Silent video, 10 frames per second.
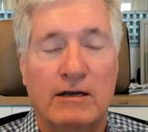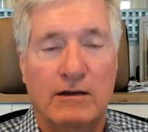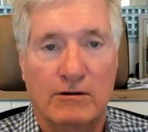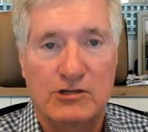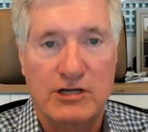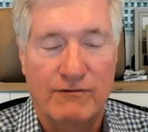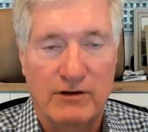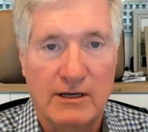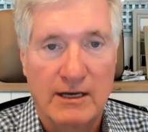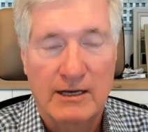
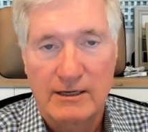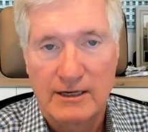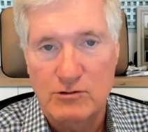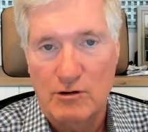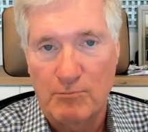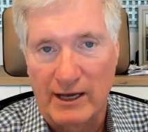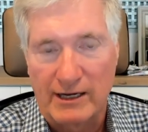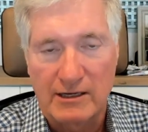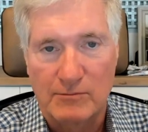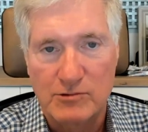longevity. That's where planning
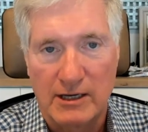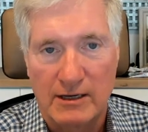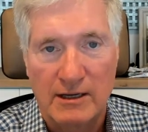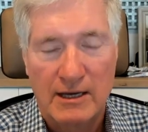comes in.